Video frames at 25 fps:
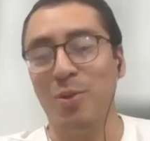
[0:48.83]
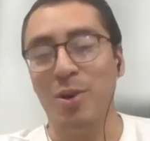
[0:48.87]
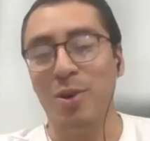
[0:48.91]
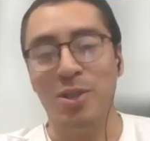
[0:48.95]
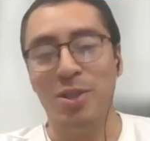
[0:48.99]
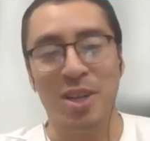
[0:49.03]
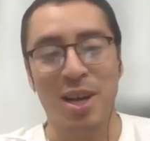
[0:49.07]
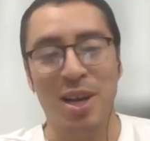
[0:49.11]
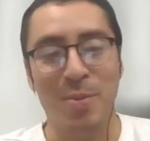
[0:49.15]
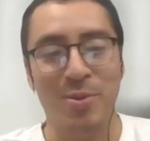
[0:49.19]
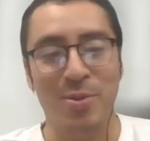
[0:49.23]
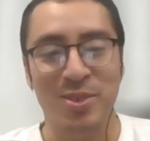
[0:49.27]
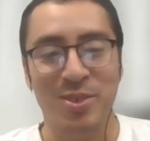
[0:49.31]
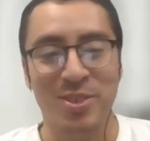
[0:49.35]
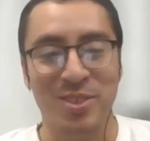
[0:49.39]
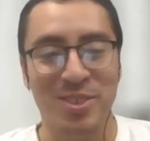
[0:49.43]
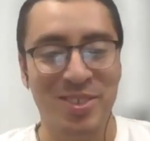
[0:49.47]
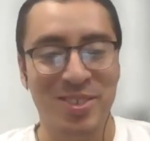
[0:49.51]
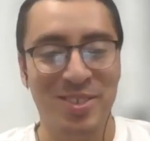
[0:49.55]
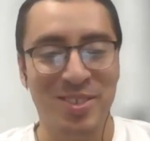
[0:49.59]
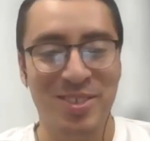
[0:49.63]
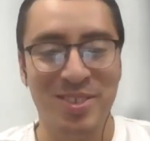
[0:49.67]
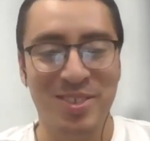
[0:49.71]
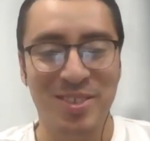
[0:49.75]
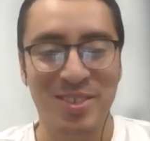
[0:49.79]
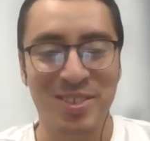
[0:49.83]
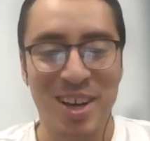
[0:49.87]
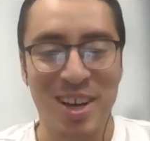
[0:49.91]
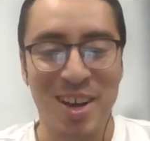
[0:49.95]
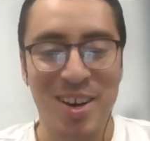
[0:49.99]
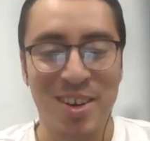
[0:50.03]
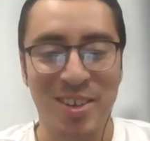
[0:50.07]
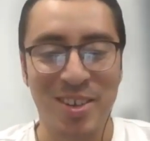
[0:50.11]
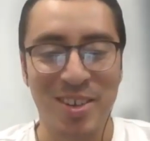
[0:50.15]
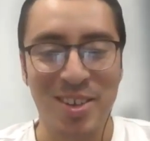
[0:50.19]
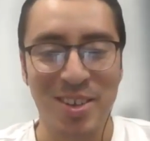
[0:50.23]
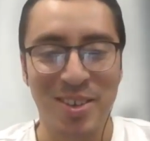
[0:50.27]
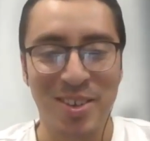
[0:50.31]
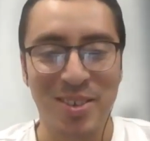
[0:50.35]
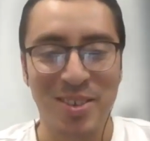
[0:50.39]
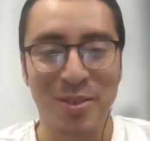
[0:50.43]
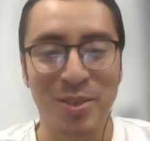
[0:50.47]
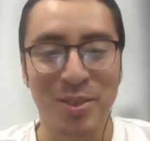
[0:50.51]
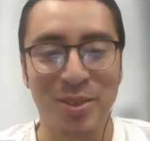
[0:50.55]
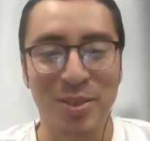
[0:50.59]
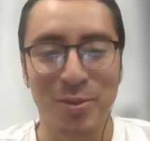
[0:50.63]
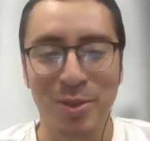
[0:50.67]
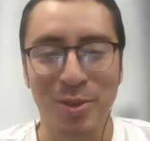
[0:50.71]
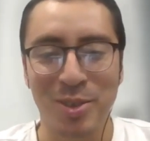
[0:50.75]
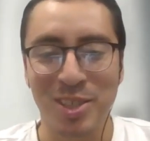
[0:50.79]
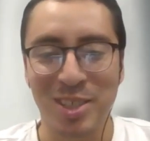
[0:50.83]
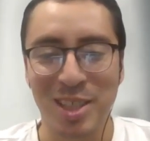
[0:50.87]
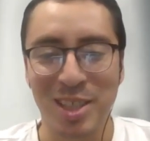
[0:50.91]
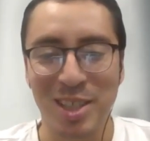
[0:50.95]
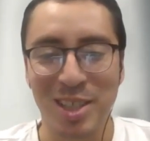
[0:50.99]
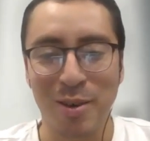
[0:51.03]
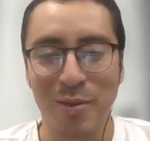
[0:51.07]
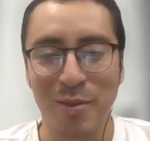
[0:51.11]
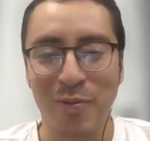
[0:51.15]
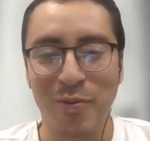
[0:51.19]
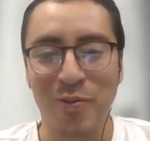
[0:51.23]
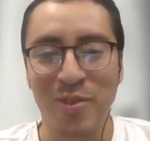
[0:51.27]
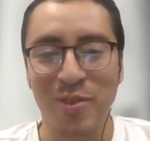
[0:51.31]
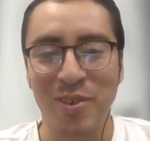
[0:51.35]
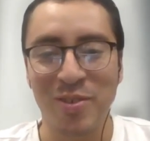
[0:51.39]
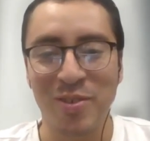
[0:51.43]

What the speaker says: one chapter. I don't know. We'll just let it